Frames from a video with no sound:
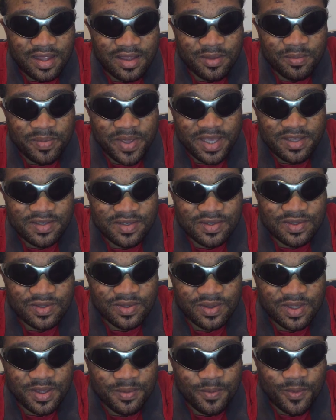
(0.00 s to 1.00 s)
the best is
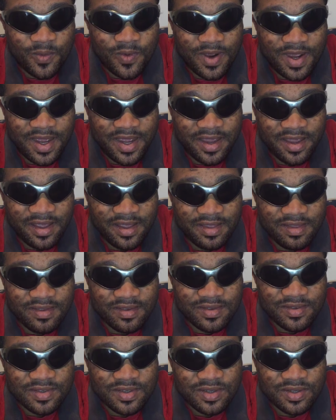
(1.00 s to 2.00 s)
to keep
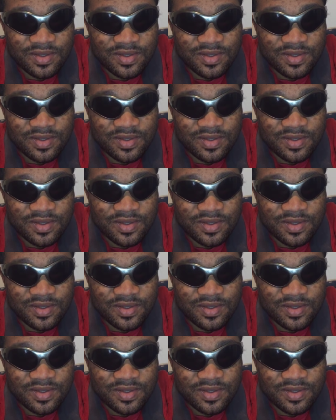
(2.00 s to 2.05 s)
quiet.